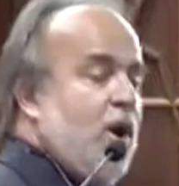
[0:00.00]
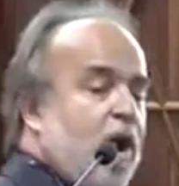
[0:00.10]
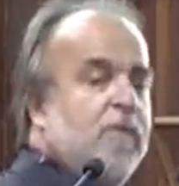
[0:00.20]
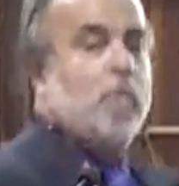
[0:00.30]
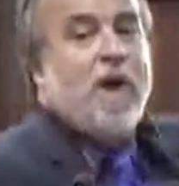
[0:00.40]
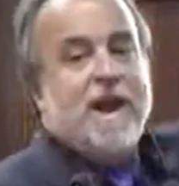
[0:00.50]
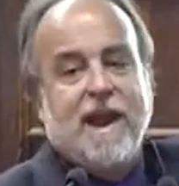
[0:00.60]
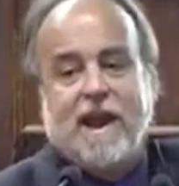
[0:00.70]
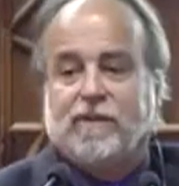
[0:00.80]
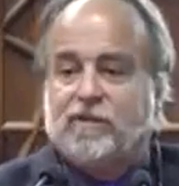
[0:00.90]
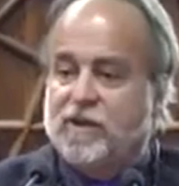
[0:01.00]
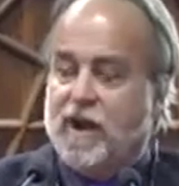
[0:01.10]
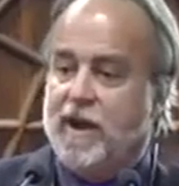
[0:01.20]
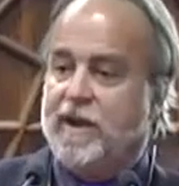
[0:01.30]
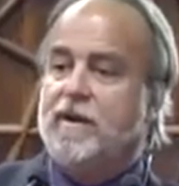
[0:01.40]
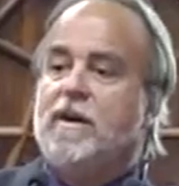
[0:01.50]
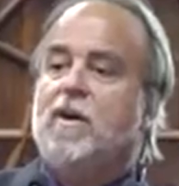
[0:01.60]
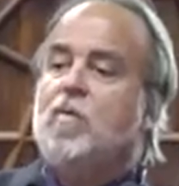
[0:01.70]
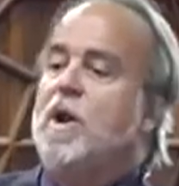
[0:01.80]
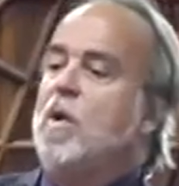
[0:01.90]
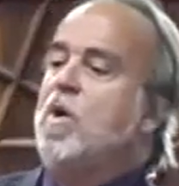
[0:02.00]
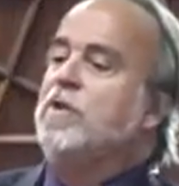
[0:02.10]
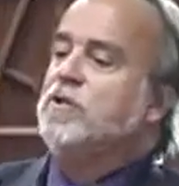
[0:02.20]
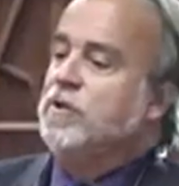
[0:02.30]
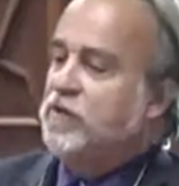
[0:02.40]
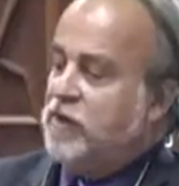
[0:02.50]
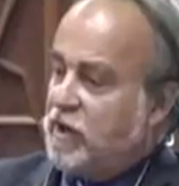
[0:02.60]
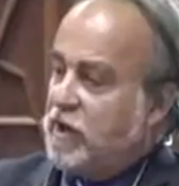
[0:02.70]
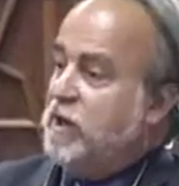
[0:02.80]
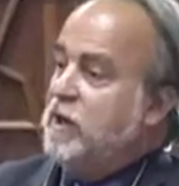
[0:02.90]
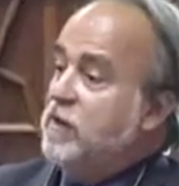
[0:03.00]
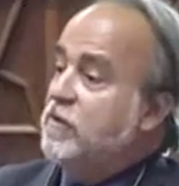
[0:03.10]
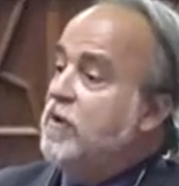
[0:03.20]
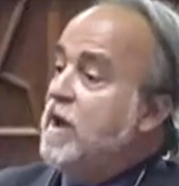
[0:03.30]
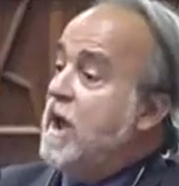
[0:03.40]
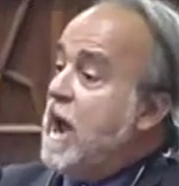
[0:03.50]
On the right-hand side, what I want you to see is,